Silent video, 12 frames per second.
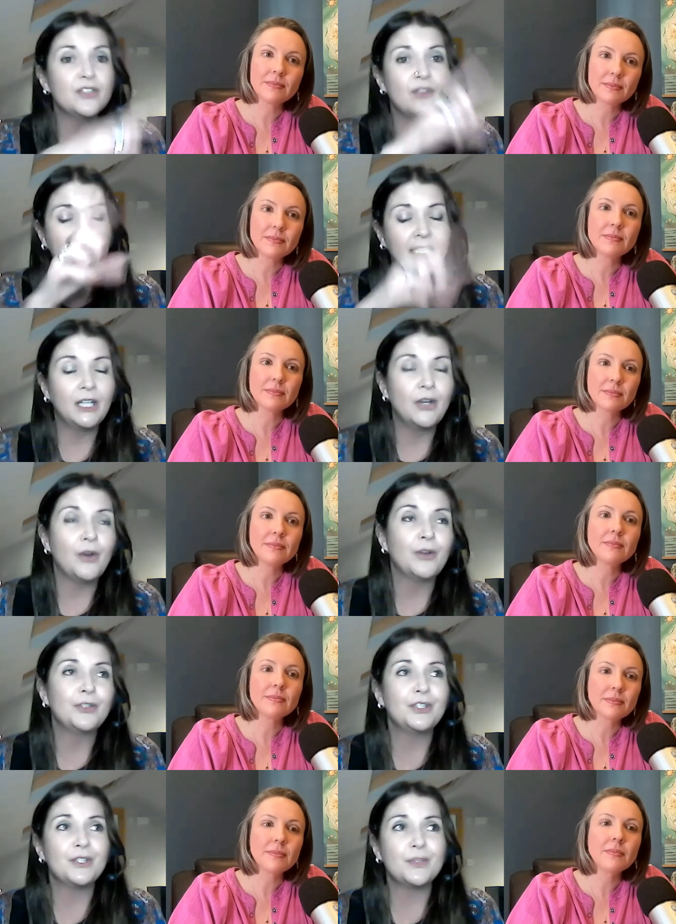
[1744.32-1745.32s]
Speaker 1: training and
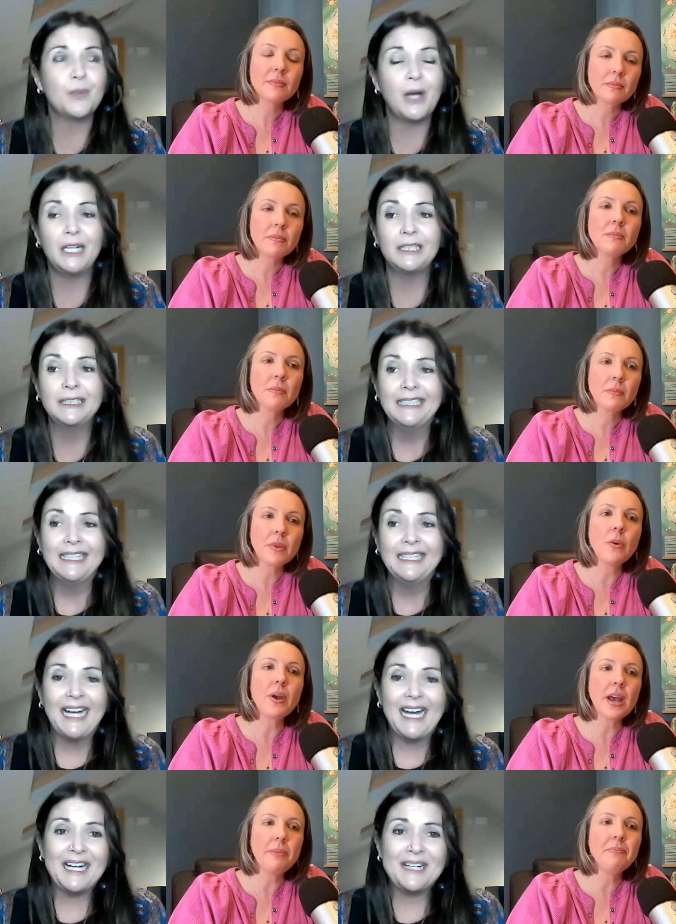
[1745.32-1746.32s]
coaching as well.
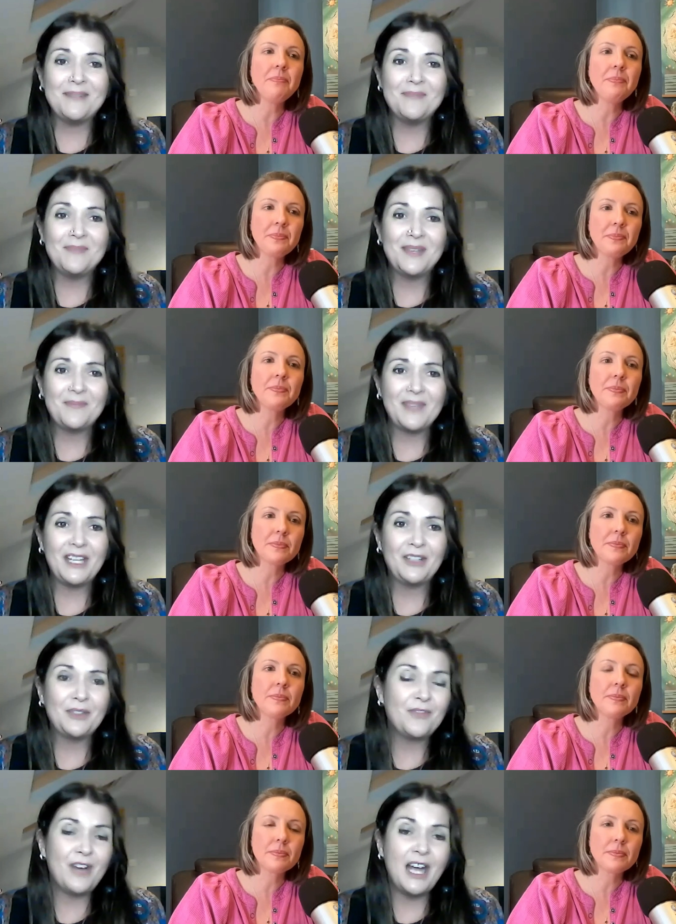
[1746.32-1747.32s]
Okay. Um, and
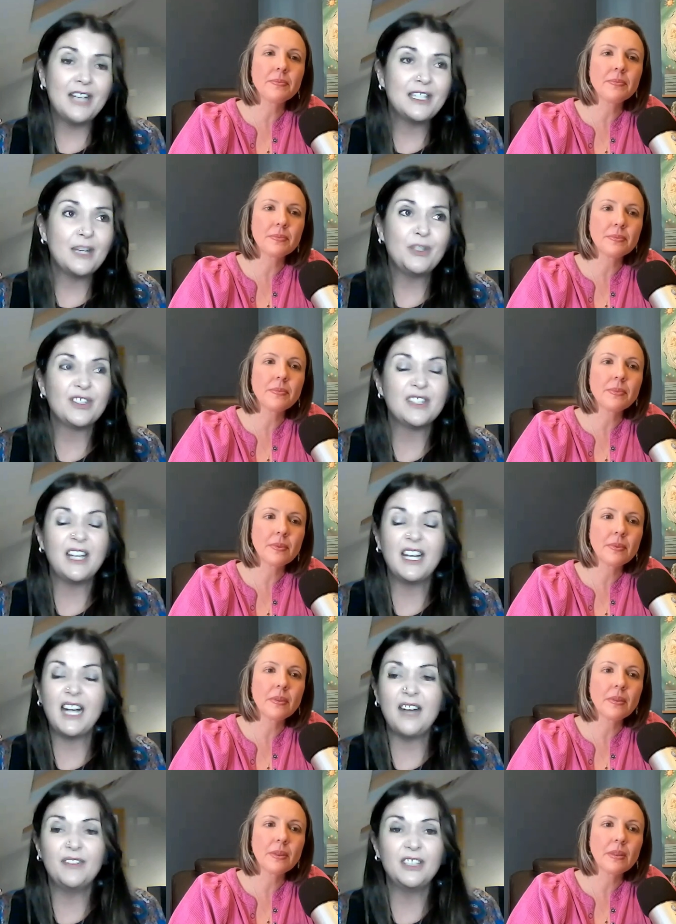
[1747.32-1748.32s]
on a Friday, we just
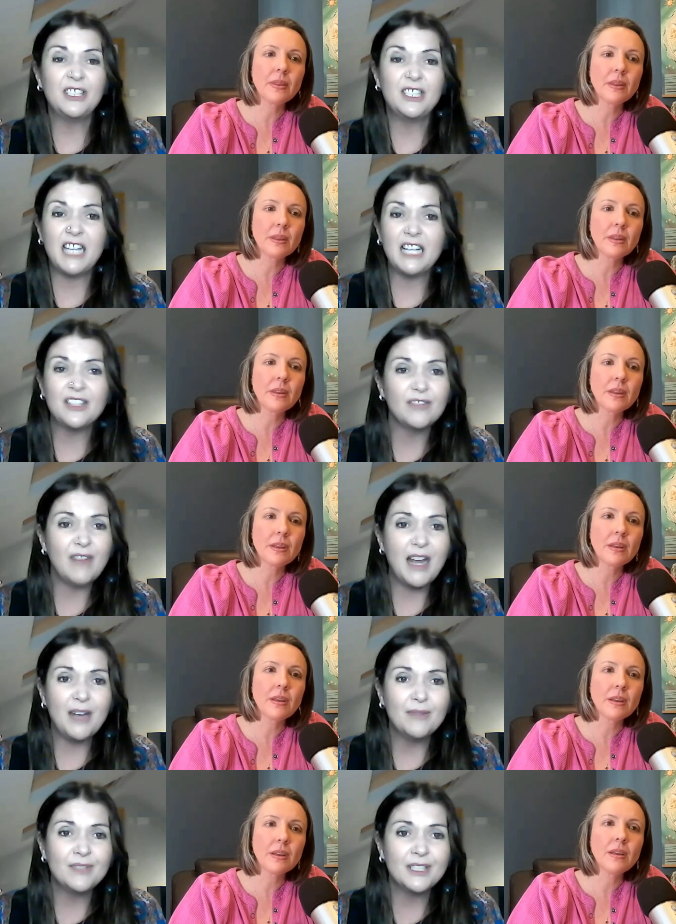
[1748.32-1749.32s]
like have a dance
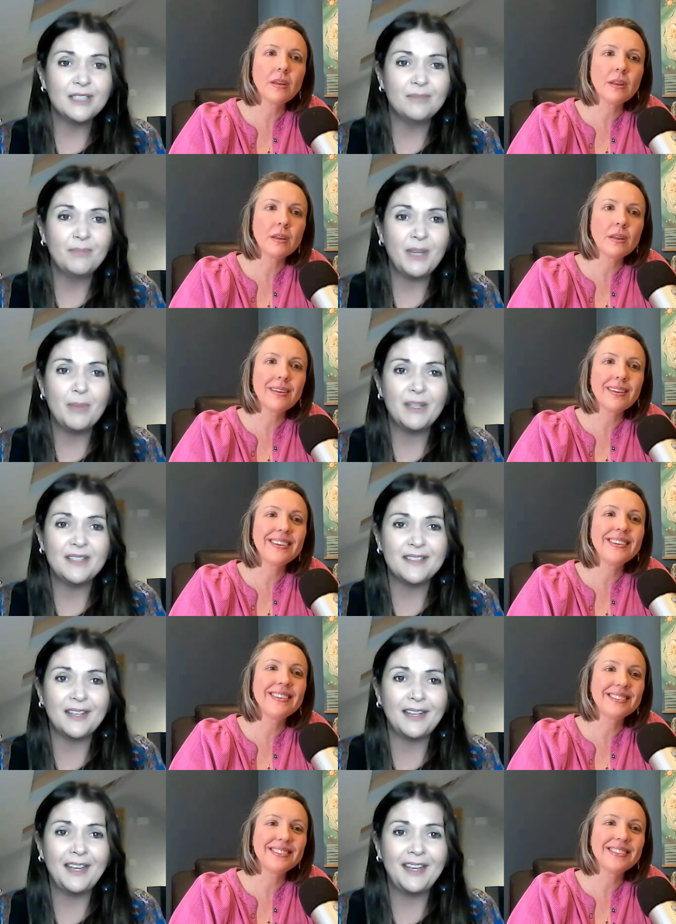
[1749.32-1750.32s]
around and be a bit
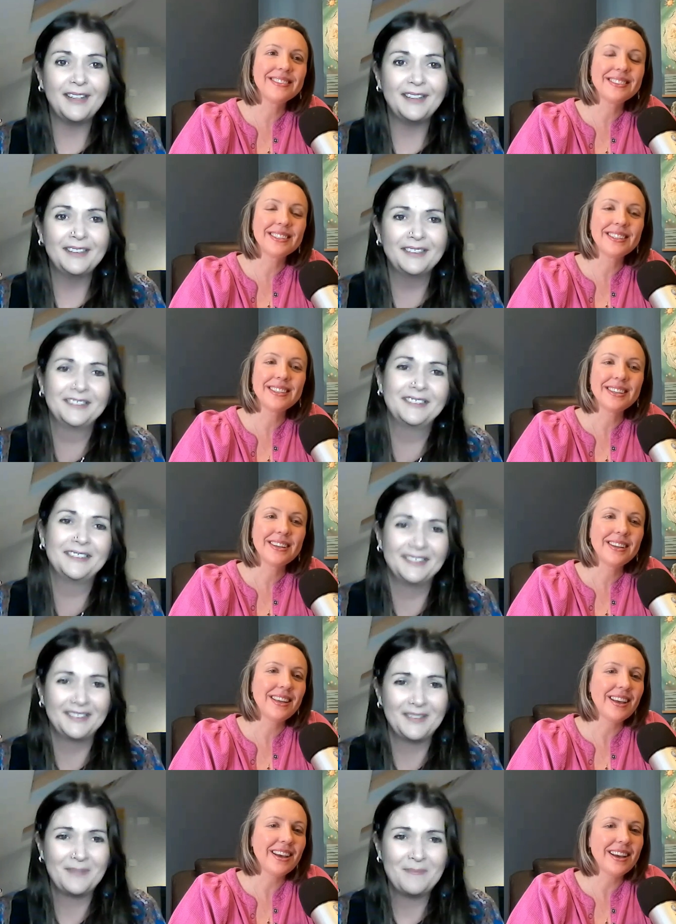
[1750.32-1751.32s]
Speaker 2: silly.
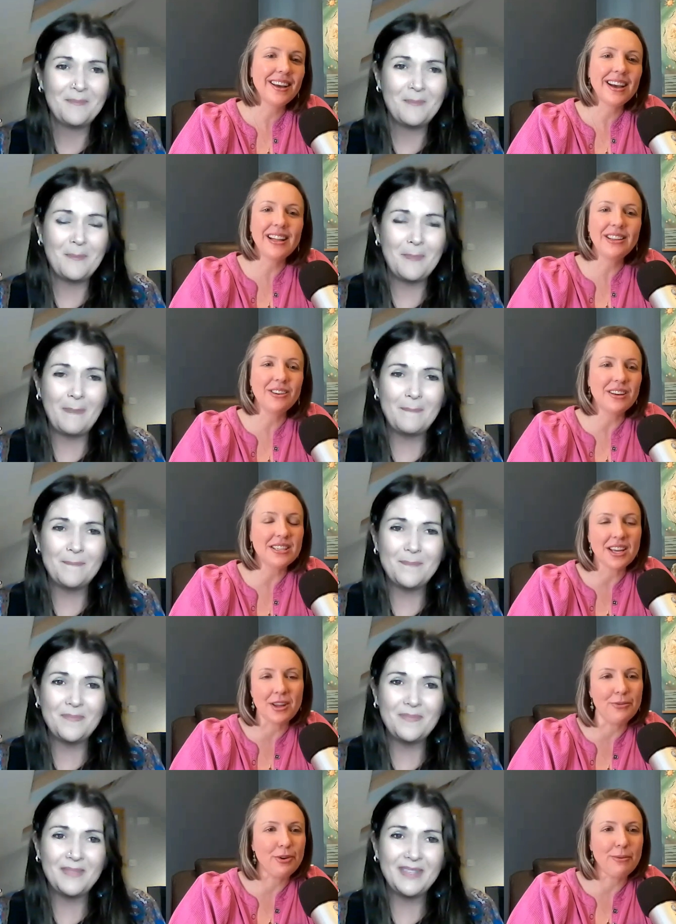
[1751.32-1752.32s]
Yeah, I learn a
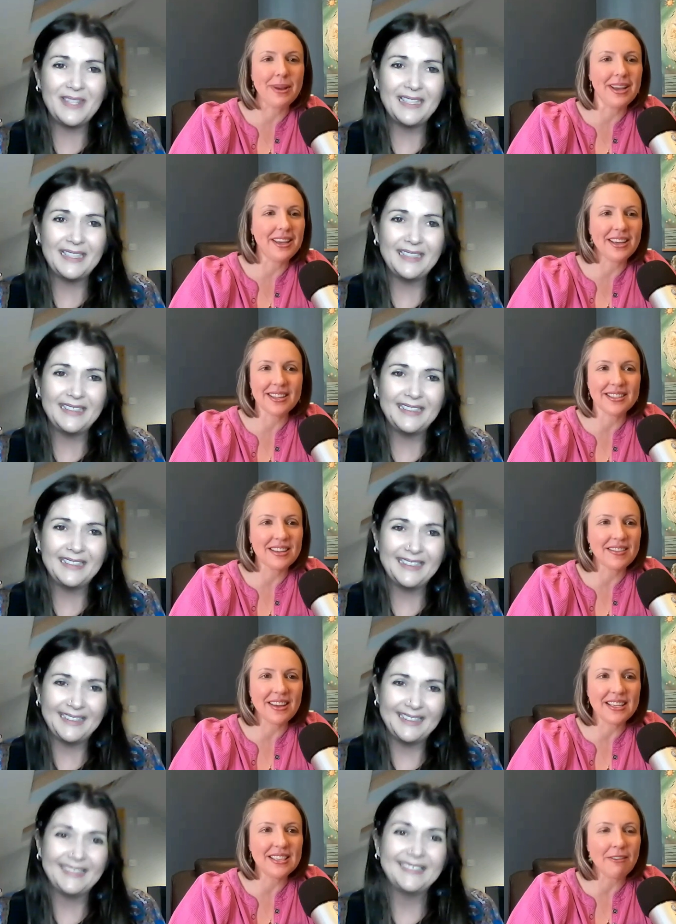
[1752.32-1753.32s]
ton from my kids,
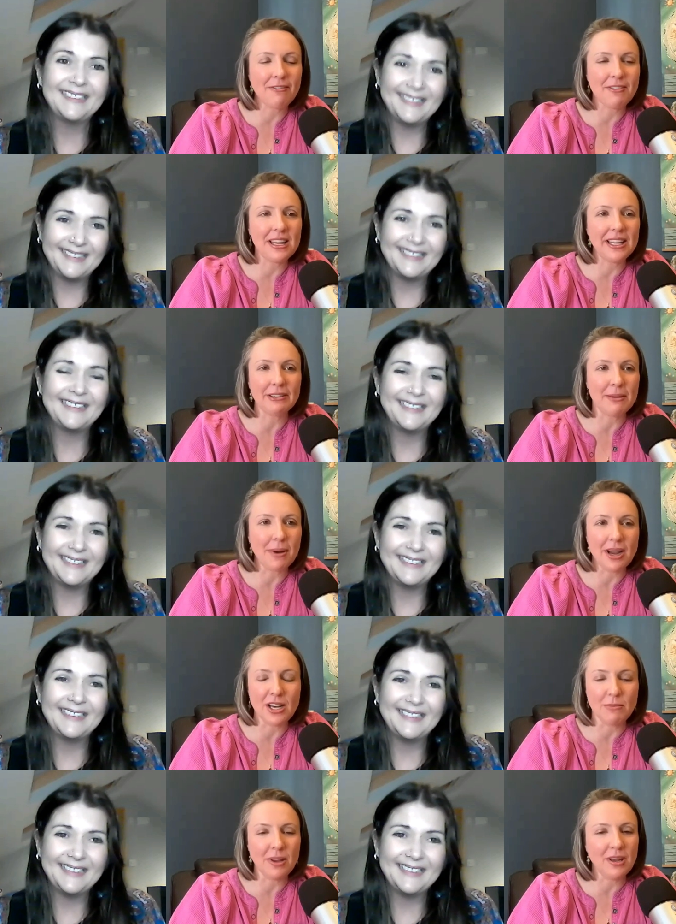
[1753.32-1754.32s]
and they definitely
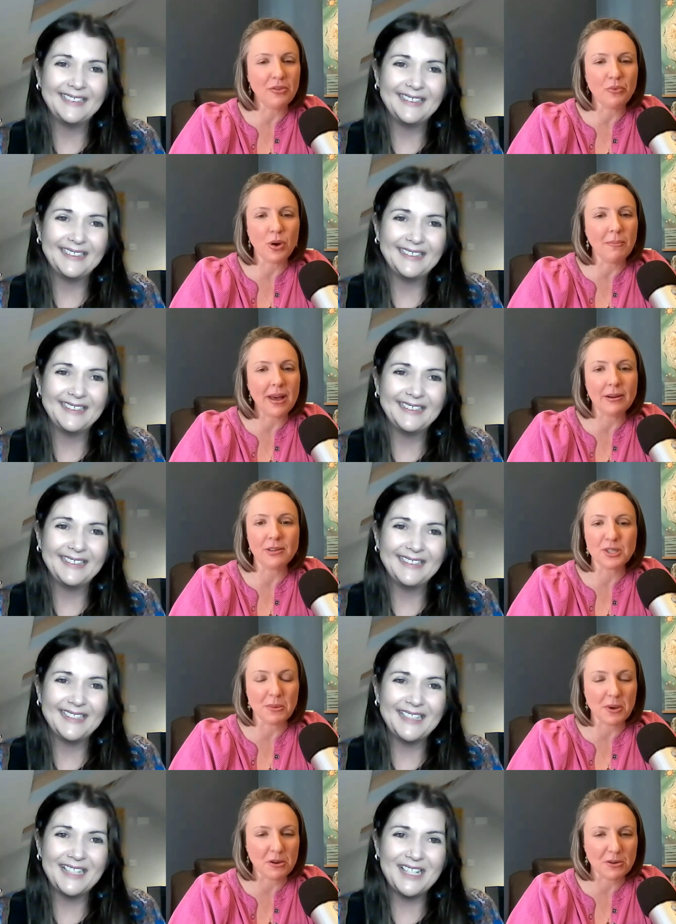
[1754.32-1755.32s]
remind me of what
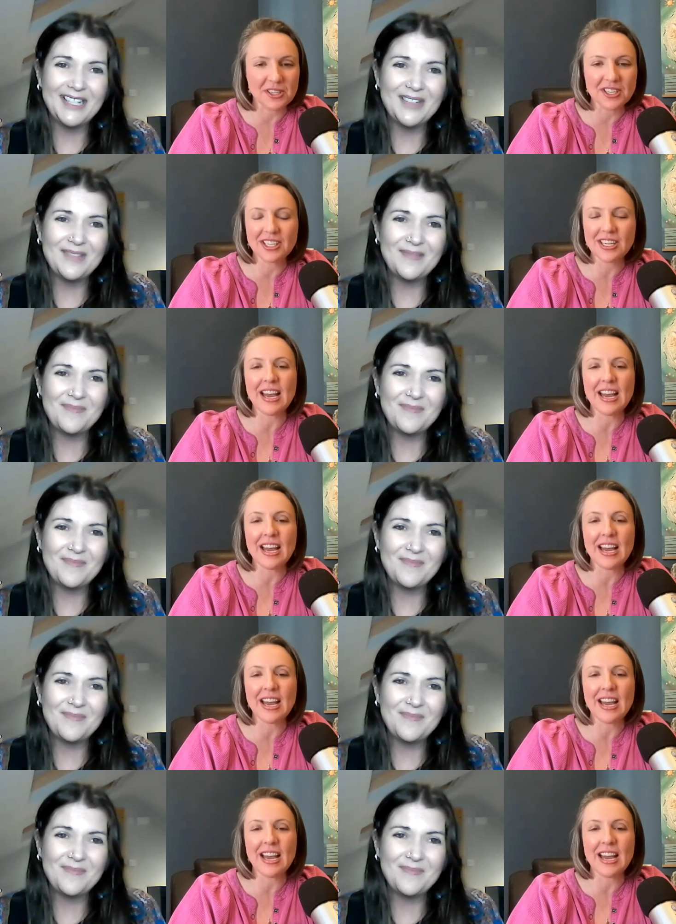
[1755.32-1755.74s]
matters most.